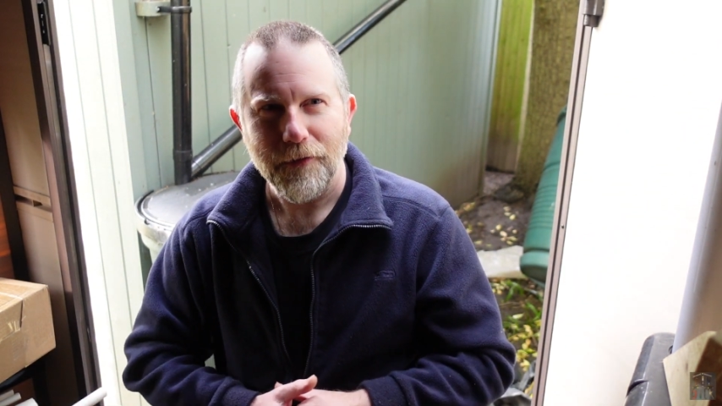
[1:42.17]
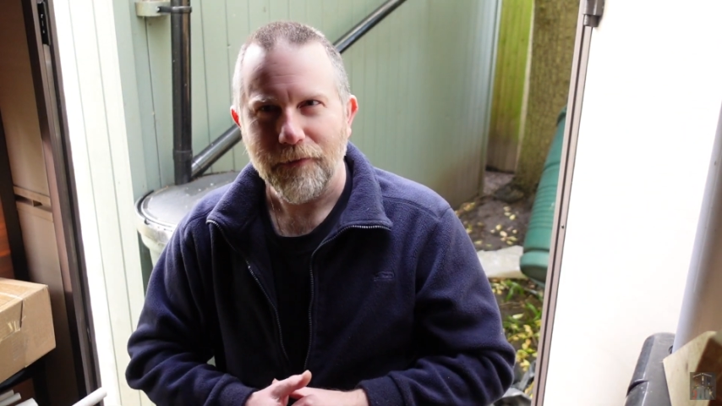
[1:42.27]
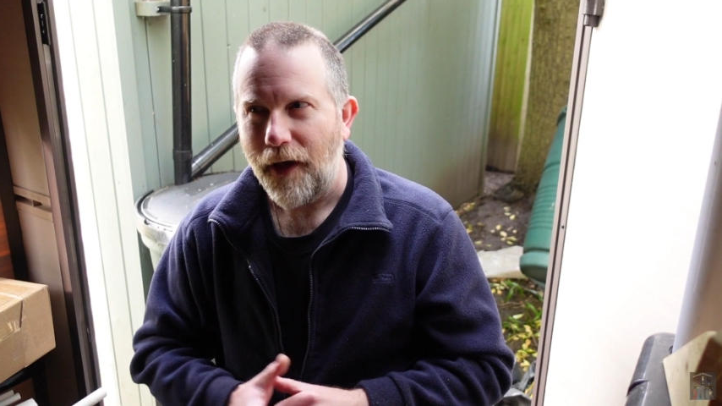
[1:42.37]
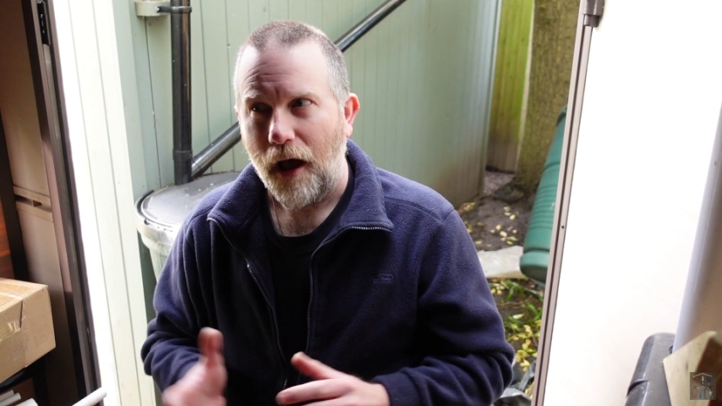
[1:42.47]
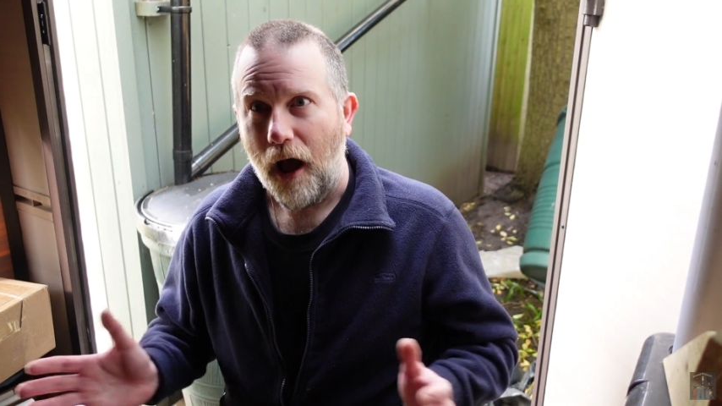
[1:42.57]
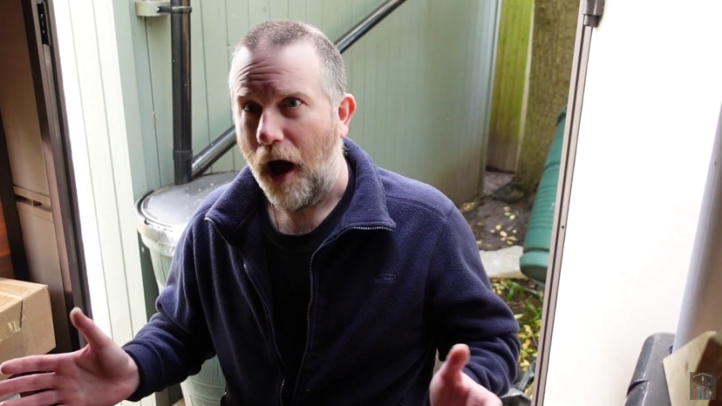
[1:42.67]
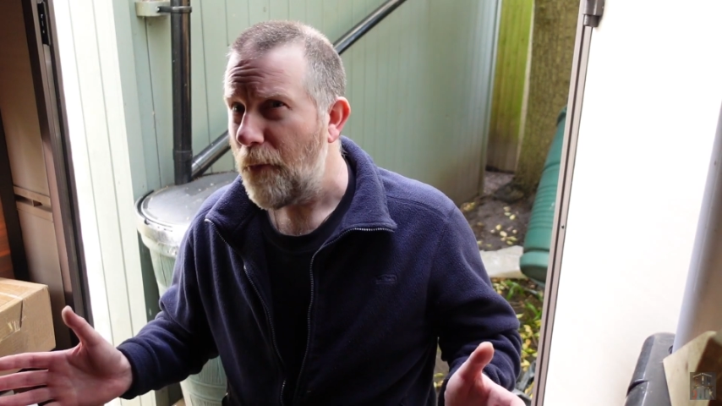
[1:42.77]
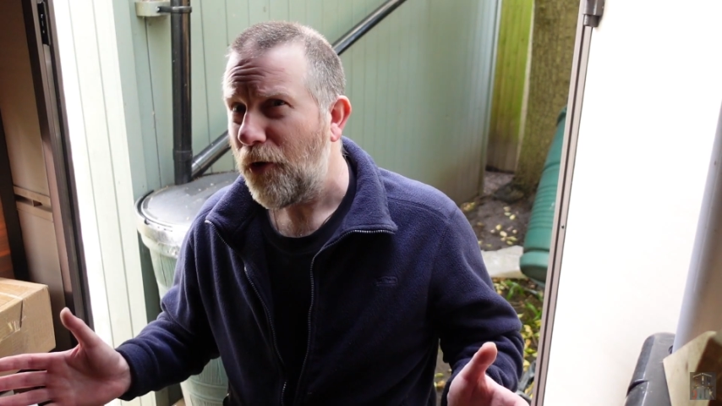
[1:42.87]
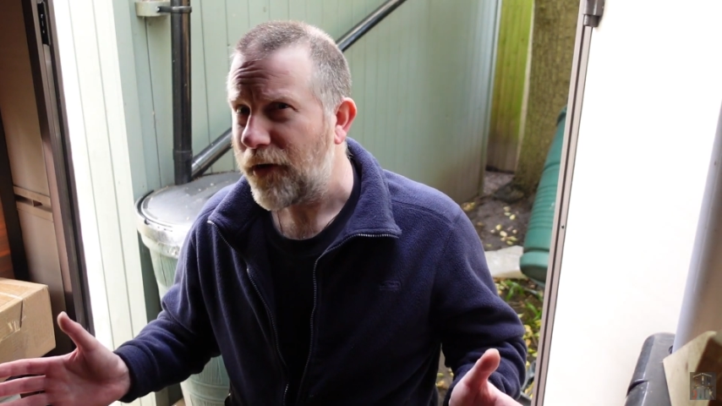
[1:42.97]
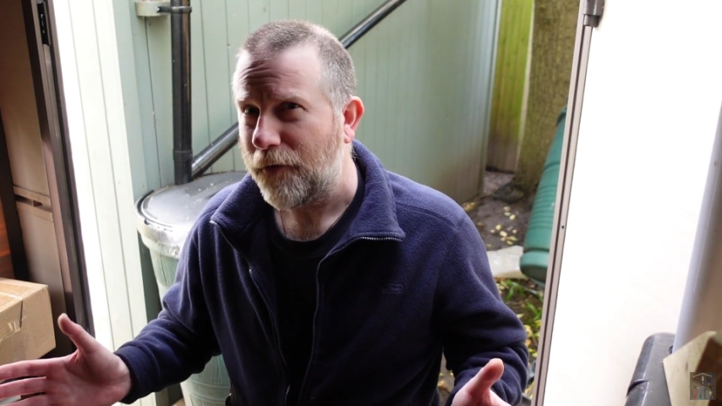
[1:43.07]
of,
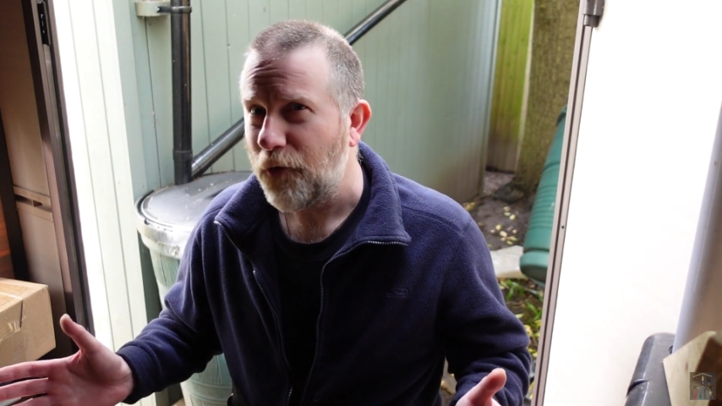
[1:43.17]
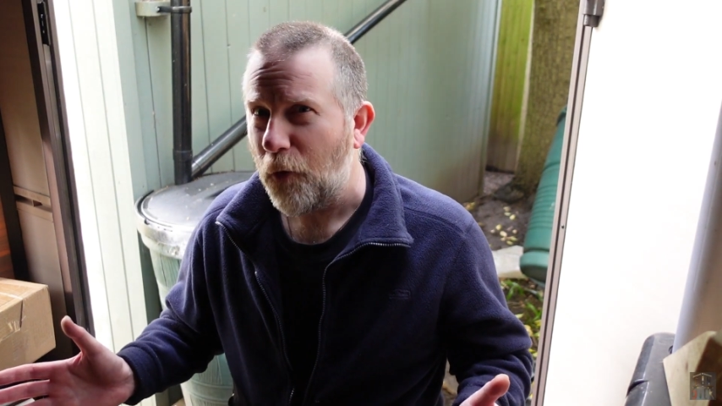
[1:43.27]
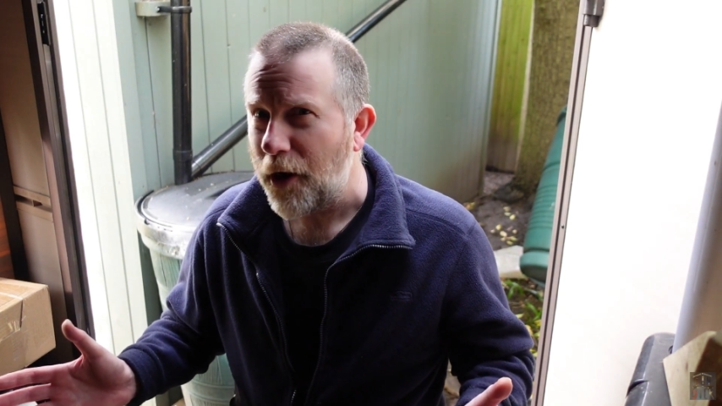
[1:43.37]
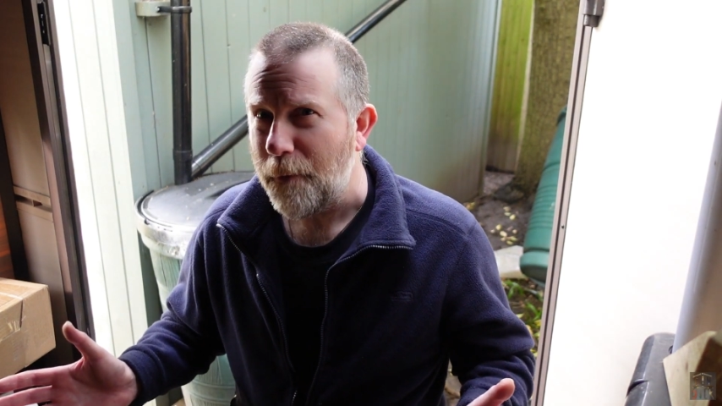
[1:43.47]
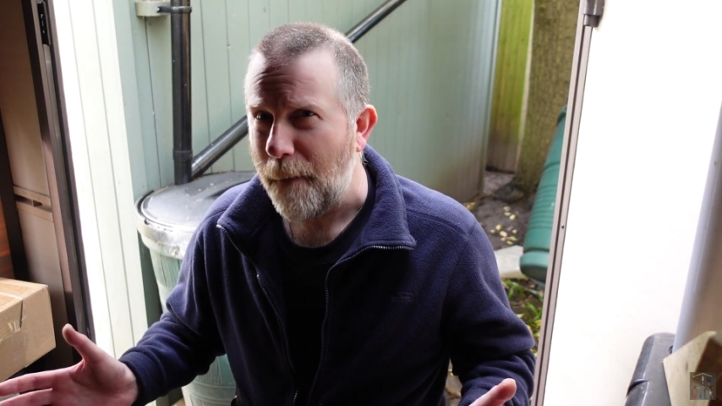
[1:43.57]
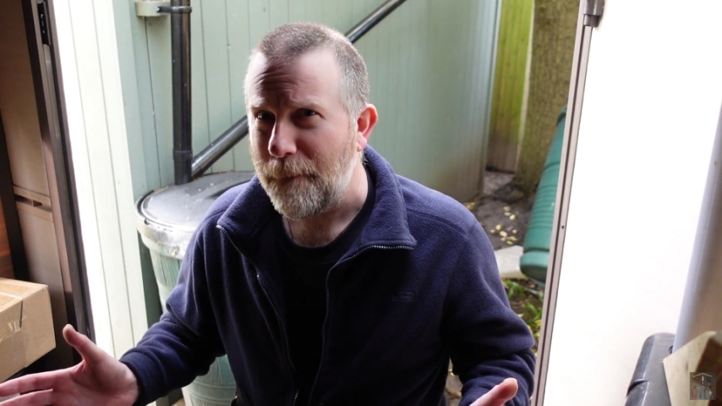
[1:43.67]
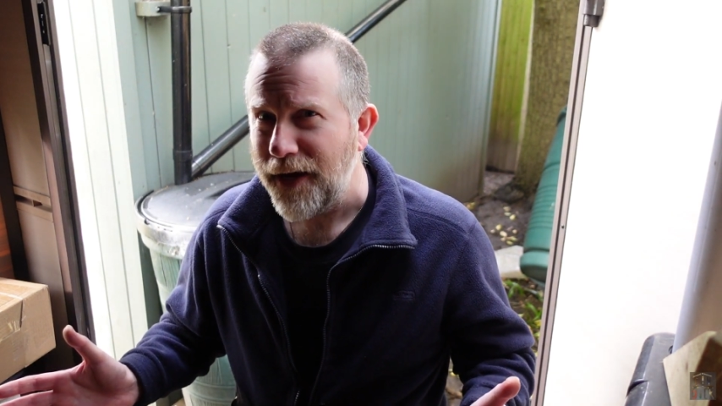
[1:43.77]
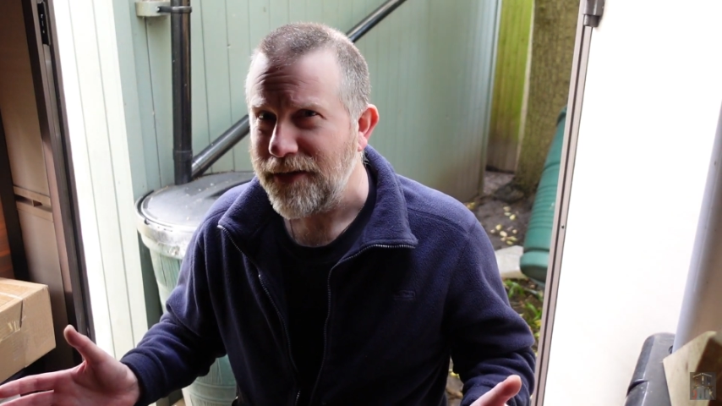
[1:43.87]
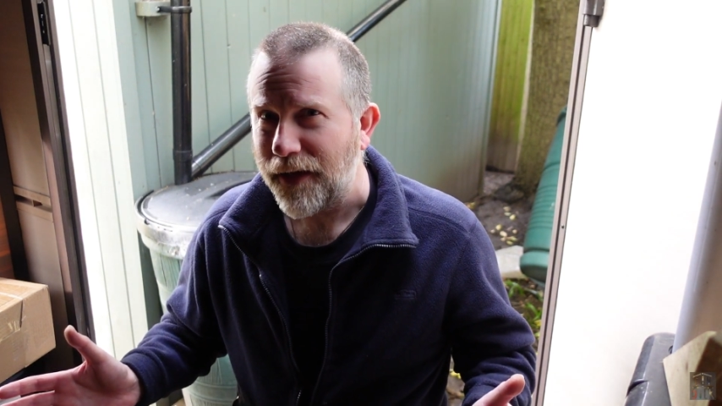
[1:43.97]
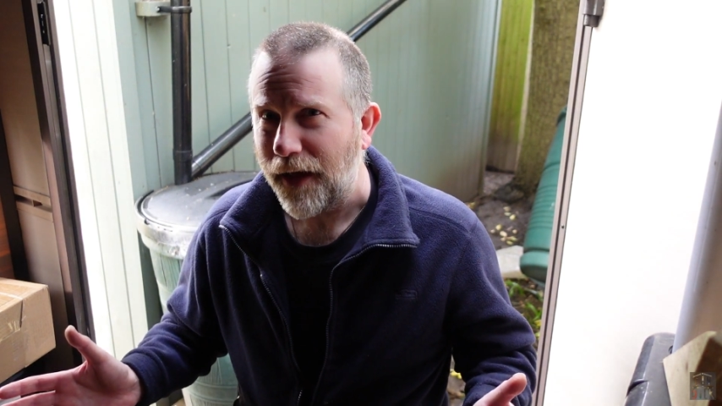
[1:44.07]
I'm not going to have to worry about
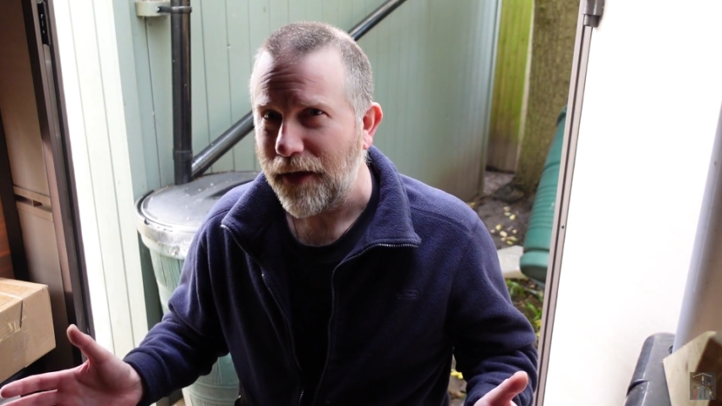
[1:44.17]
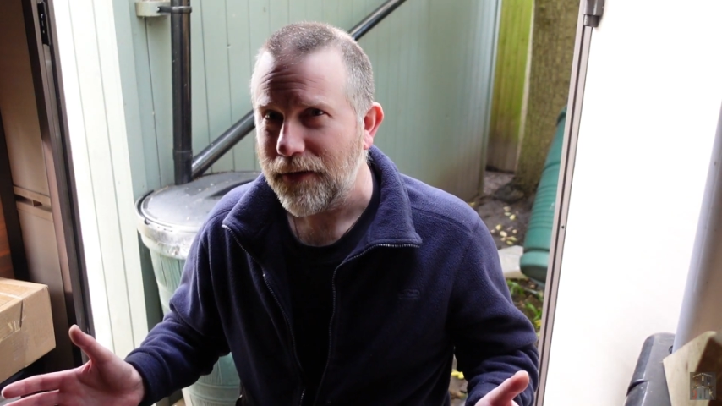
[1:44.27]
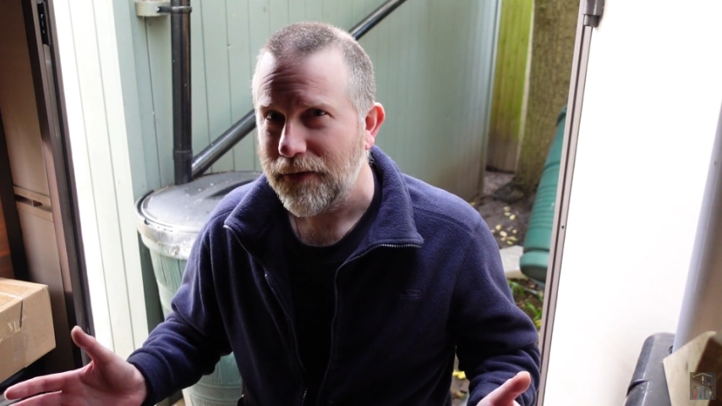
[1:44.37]
painting it.